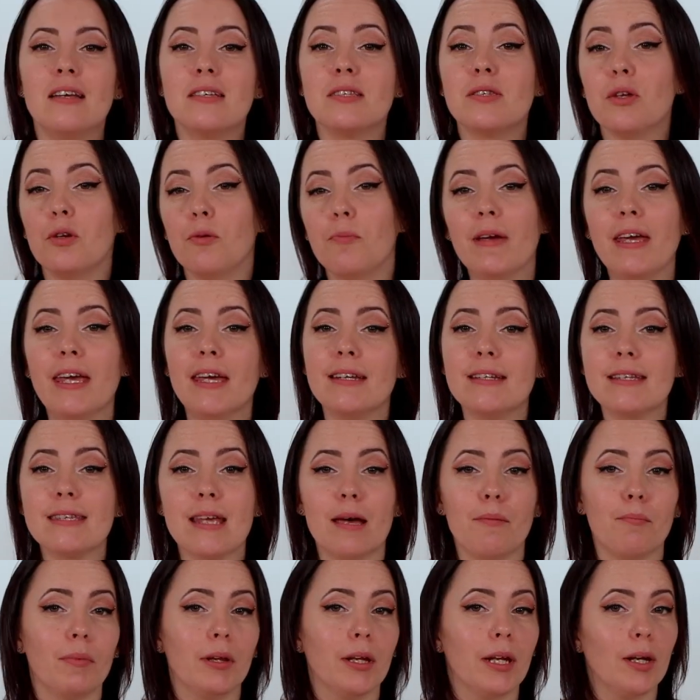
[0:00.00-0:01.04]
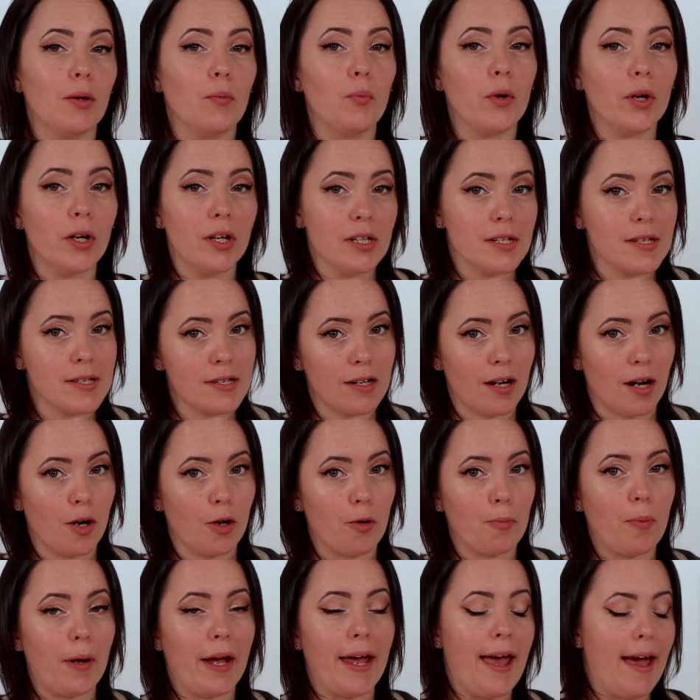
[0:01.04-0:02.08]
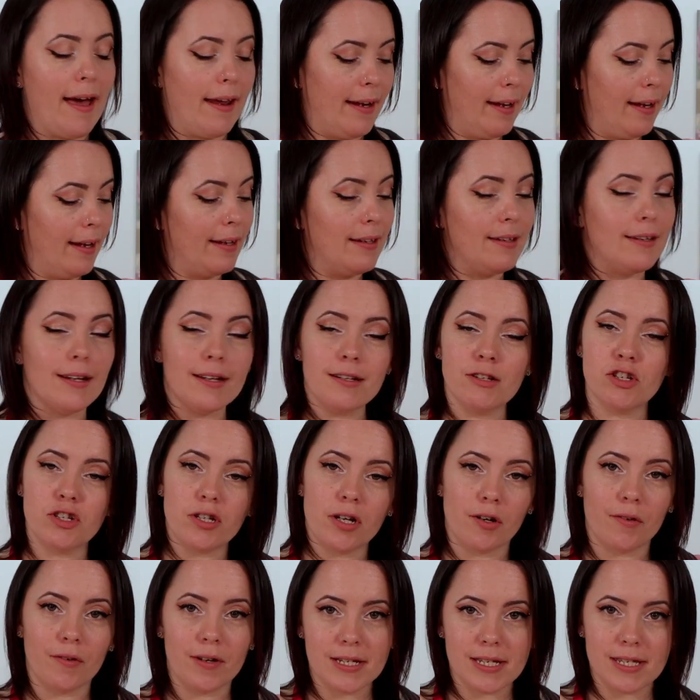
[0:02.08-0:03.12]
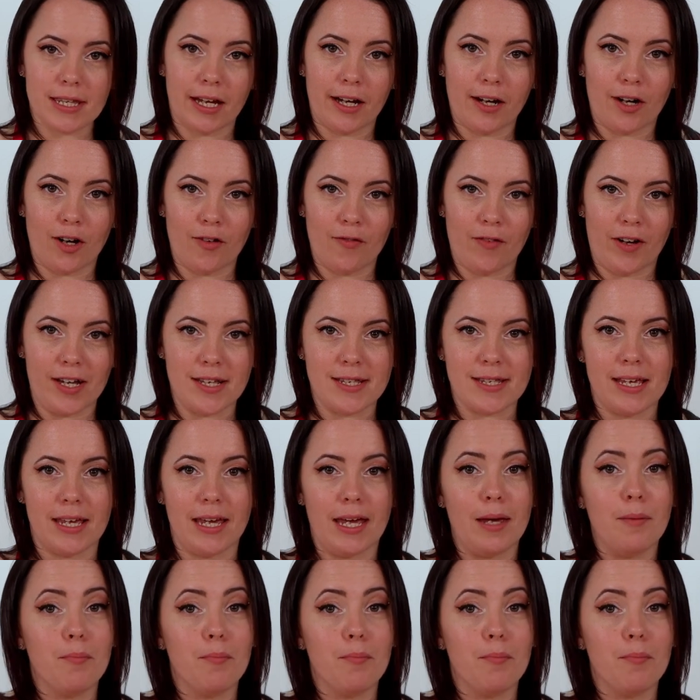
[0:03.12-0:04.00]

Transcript: So to begin assembling, we're going to start by adding a nice generous layer of icing